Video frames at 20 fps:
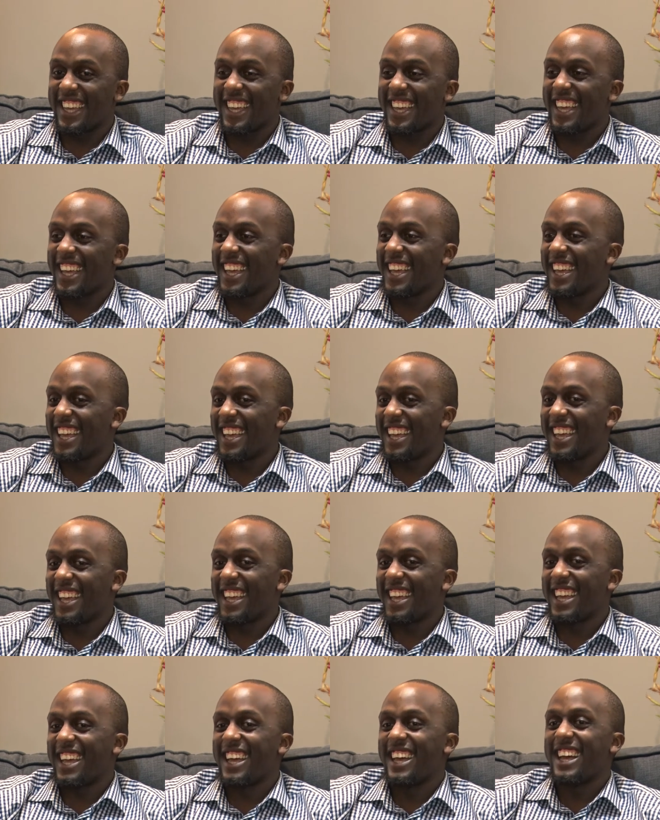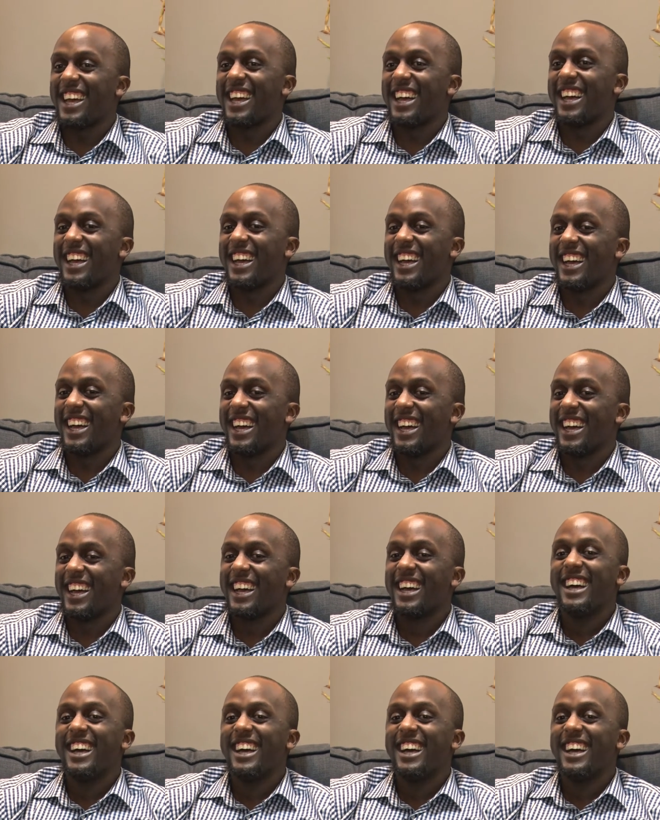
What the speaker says: (no one is talking)